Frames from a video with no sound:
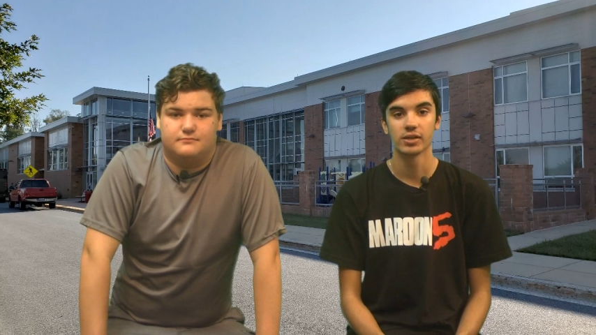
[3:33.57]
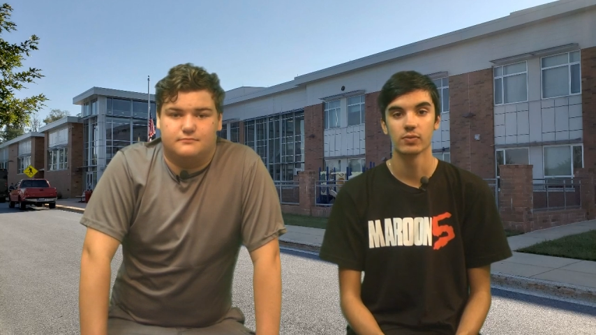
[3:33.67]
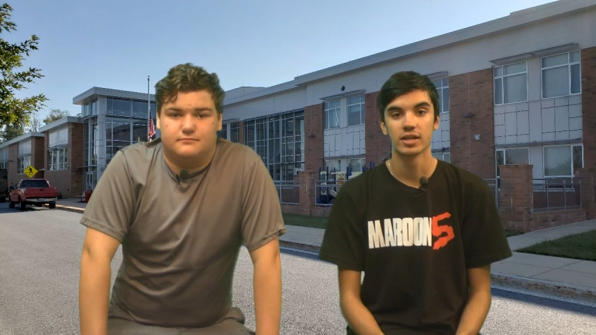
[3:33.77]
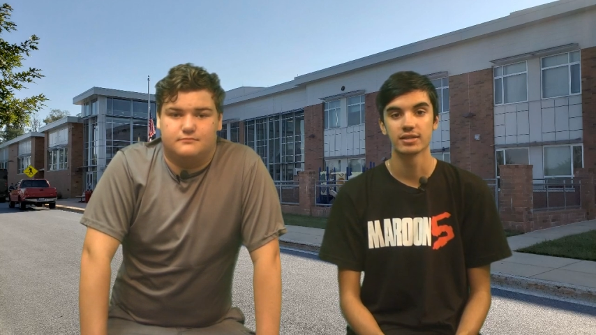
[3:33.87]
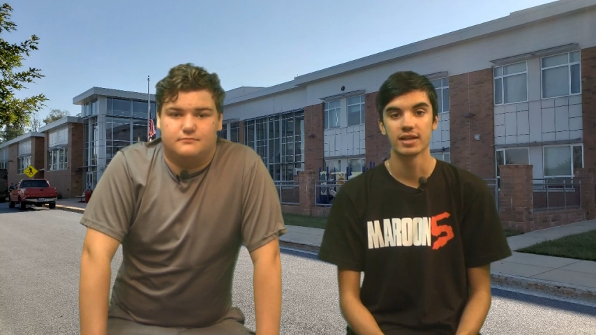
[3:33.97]

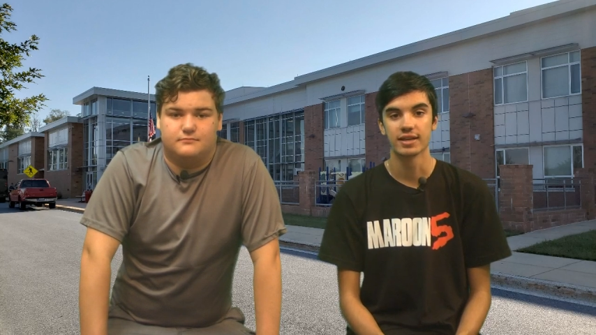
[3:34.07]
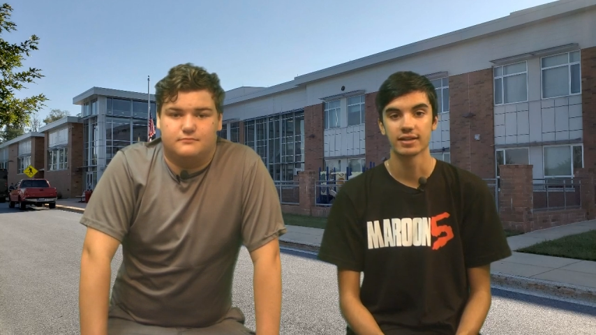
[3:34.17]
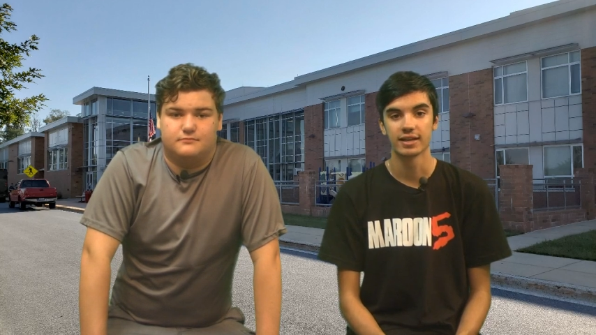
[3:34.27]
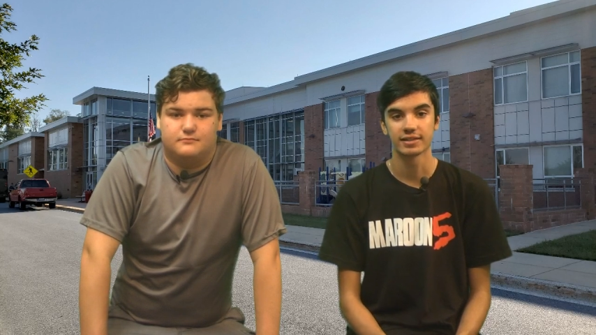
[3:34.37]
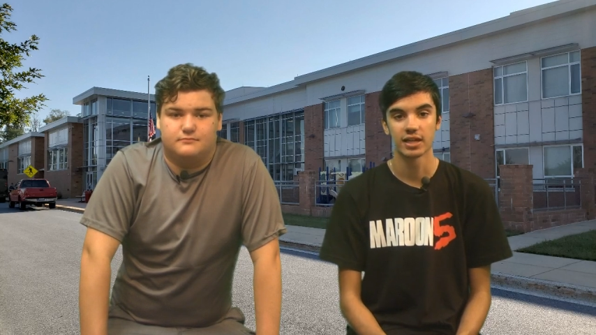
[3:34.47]
Speaker 1: Wednesday,
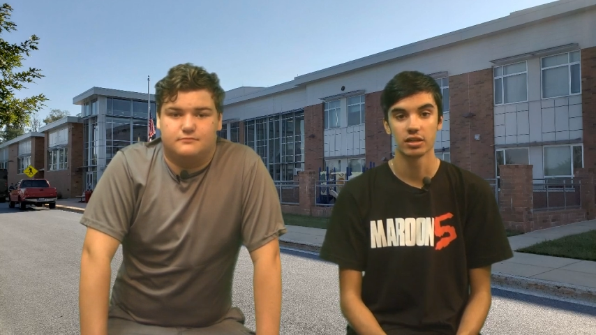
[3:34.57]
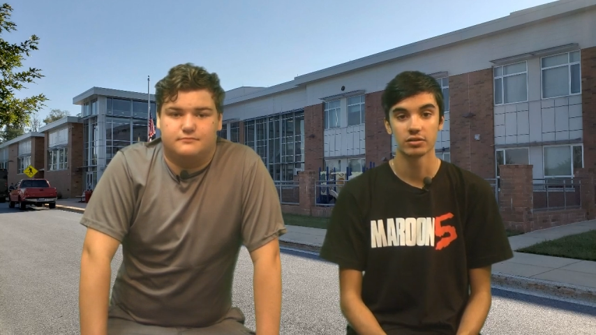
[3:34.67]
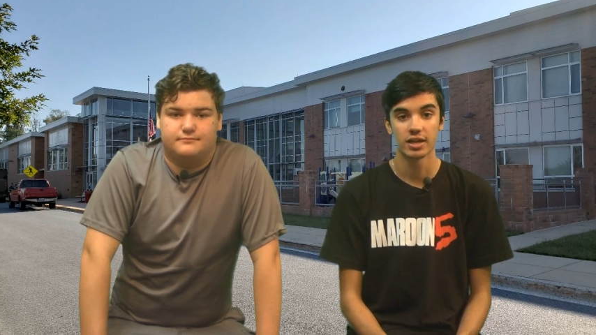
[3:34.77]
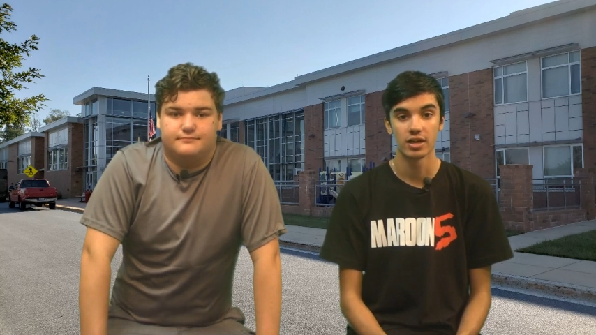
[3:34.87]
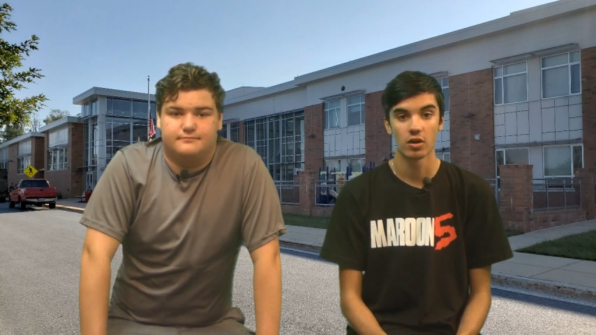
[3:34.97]
Class Color
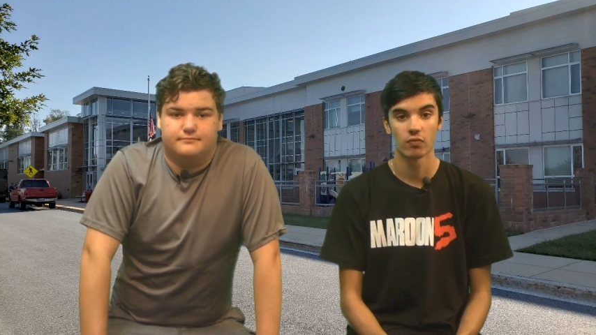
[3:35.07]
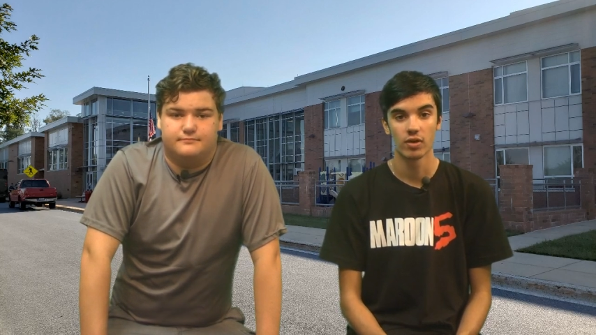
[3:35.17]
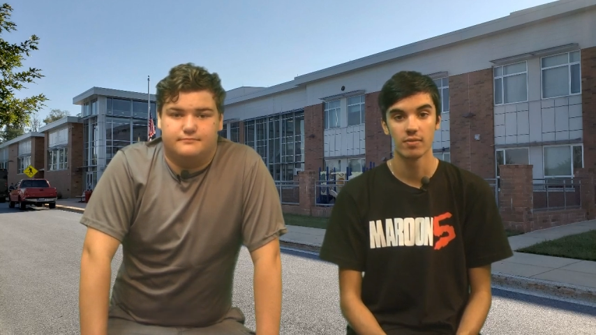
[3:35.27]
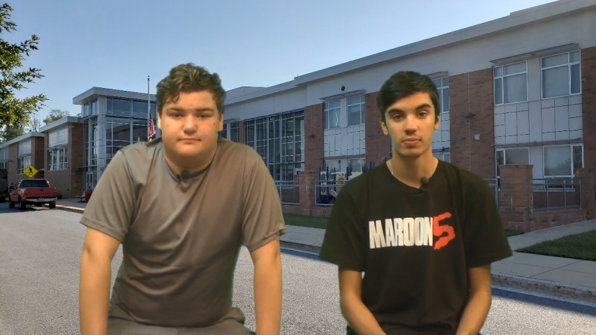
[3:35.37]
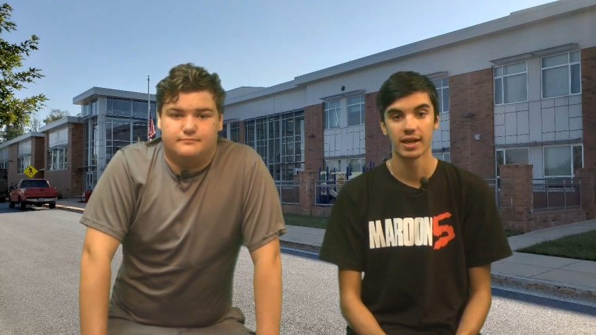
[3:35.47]
Day, or
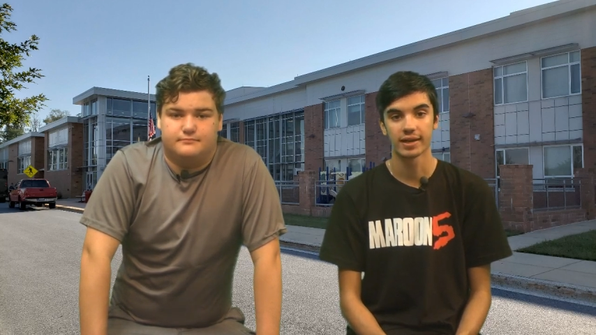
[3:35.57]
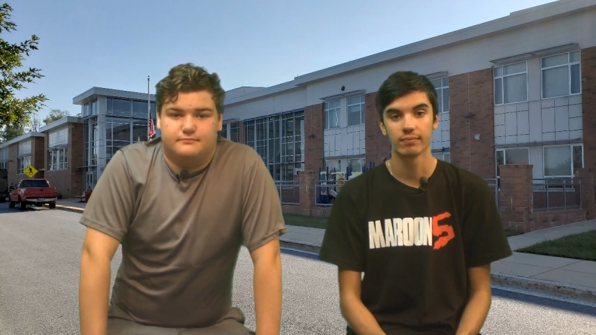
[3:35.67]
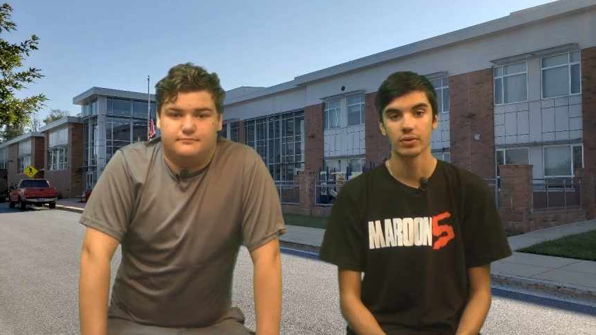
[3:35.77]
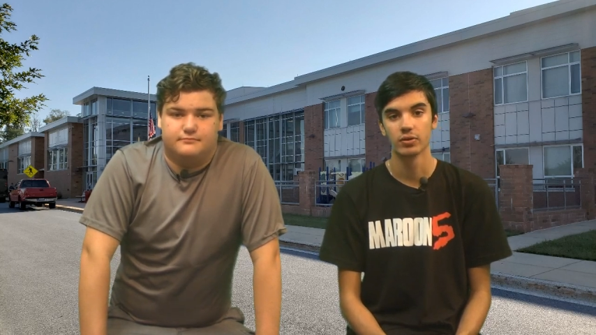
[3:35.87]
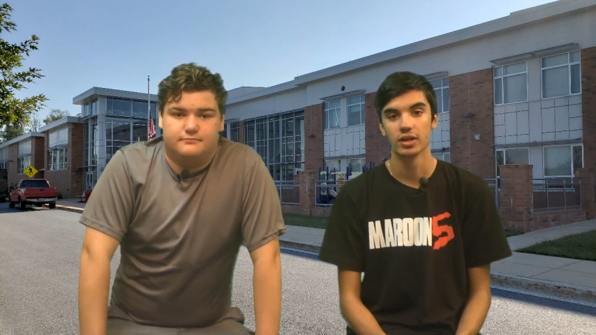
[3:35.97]
Red, Black, and
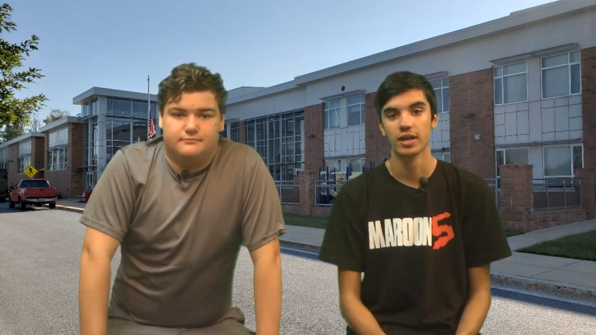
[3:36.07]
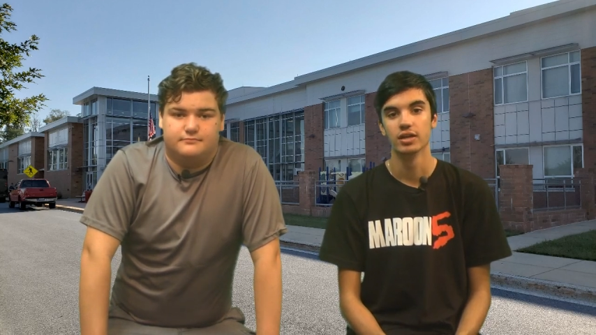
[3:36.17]
Bow Day.